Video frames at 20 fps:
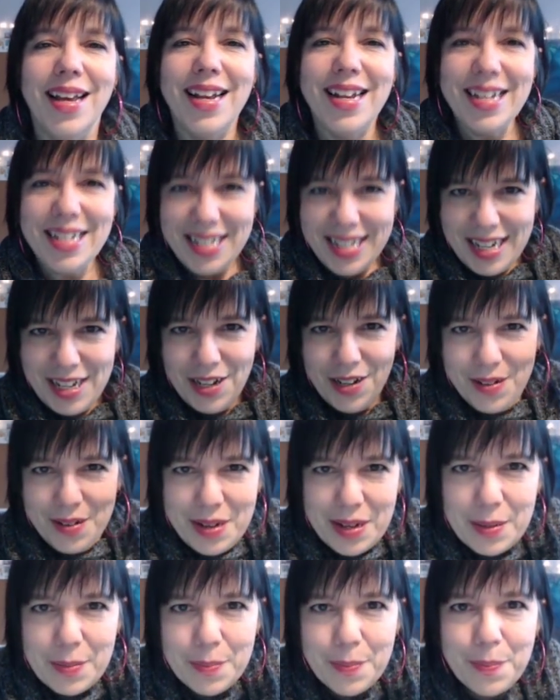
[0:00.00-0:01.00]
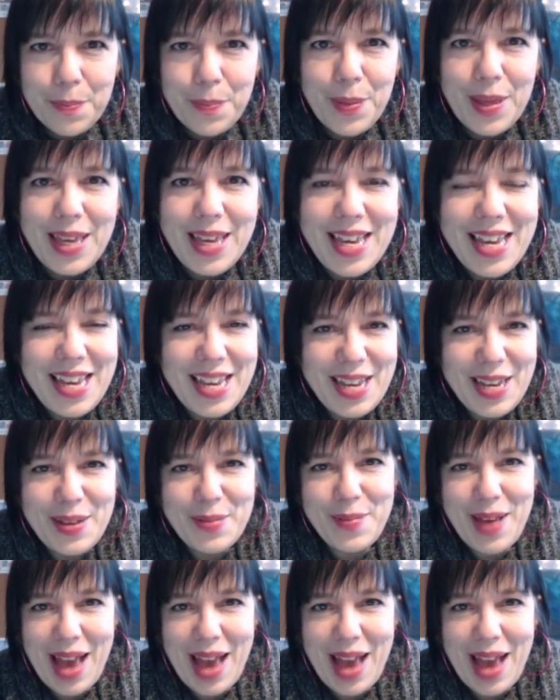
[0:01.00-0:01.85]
continue to beam